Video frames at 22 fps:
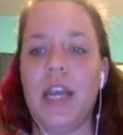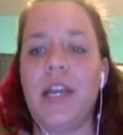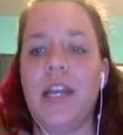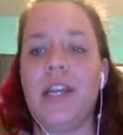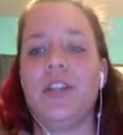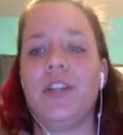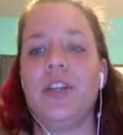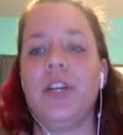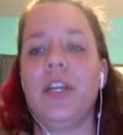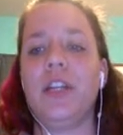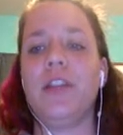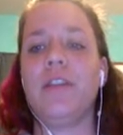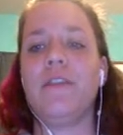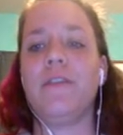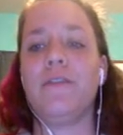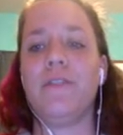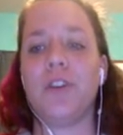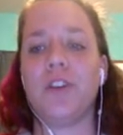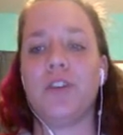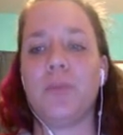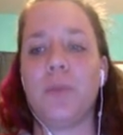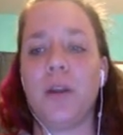During the
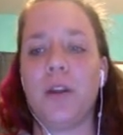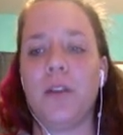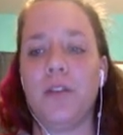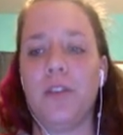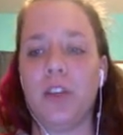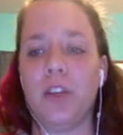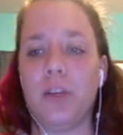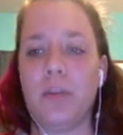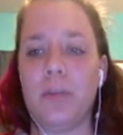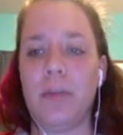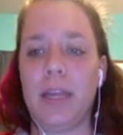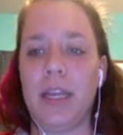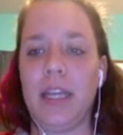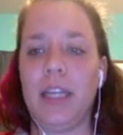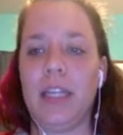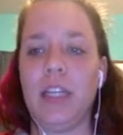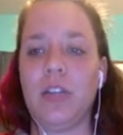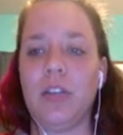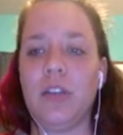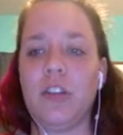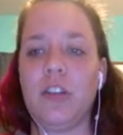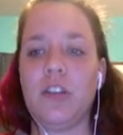first part of your committee,
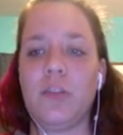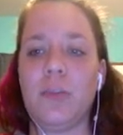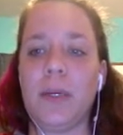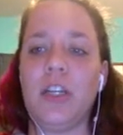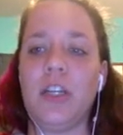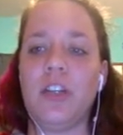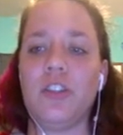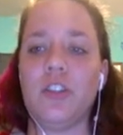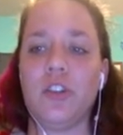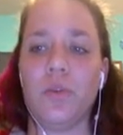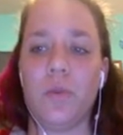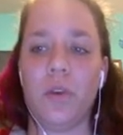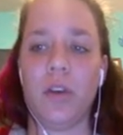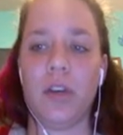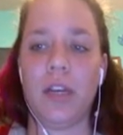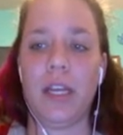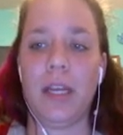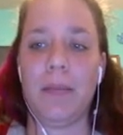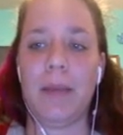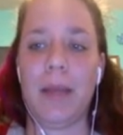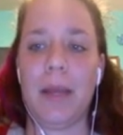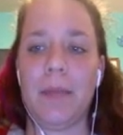you'll experience your
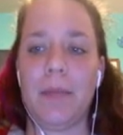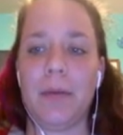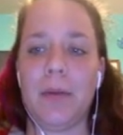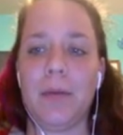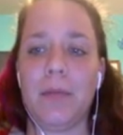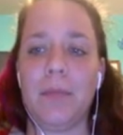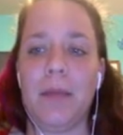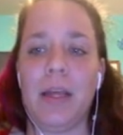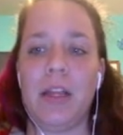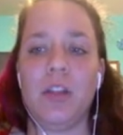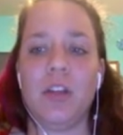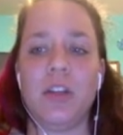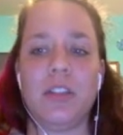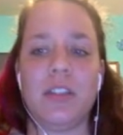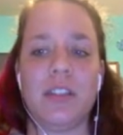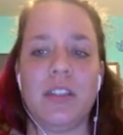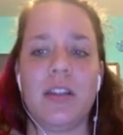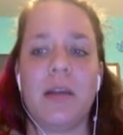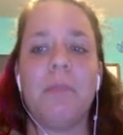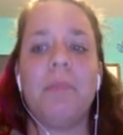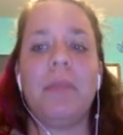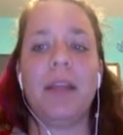working paper may look
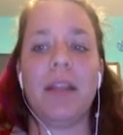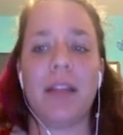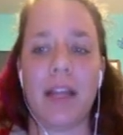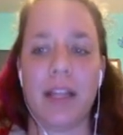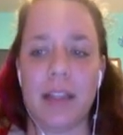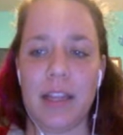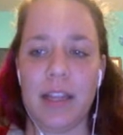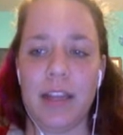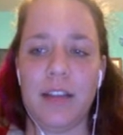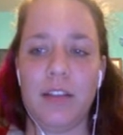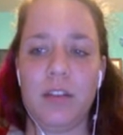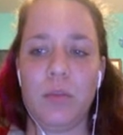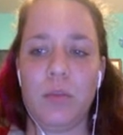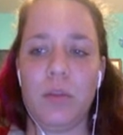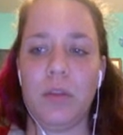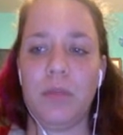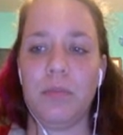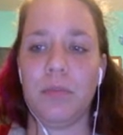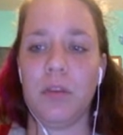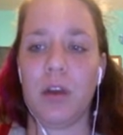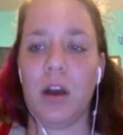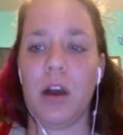something like this,
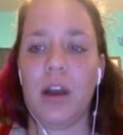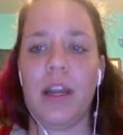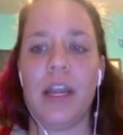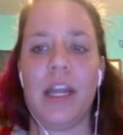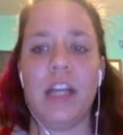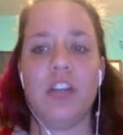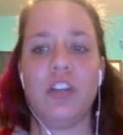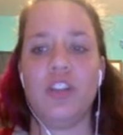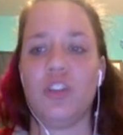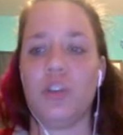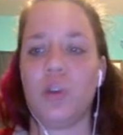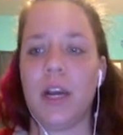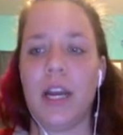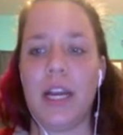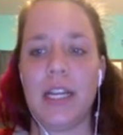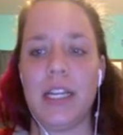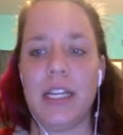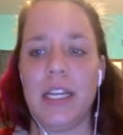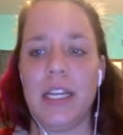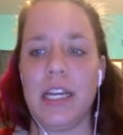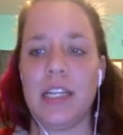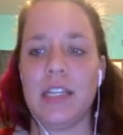with broad and short
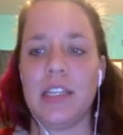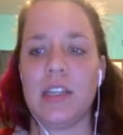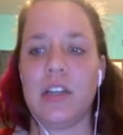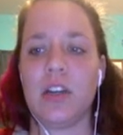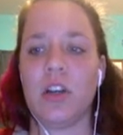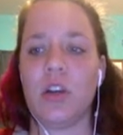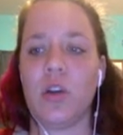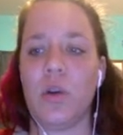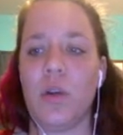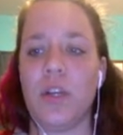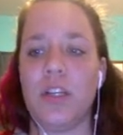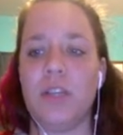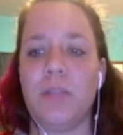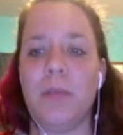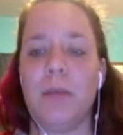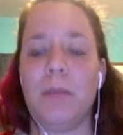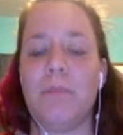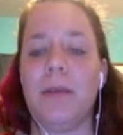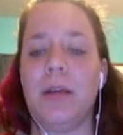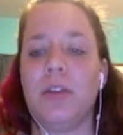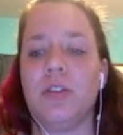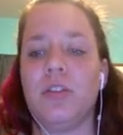ideas that are going to be
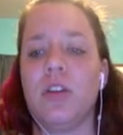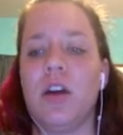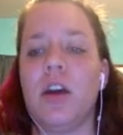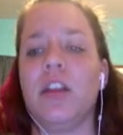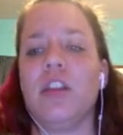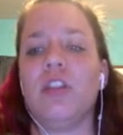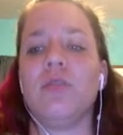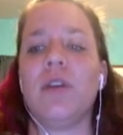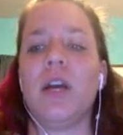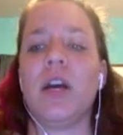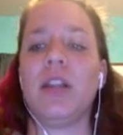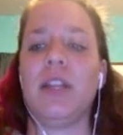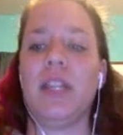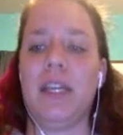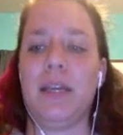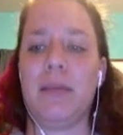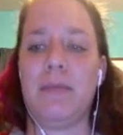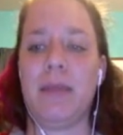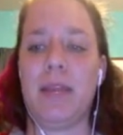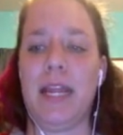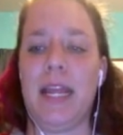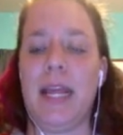built on throughout the
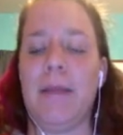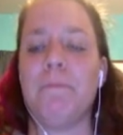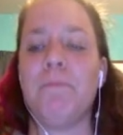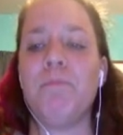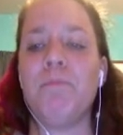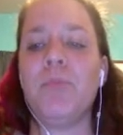committee.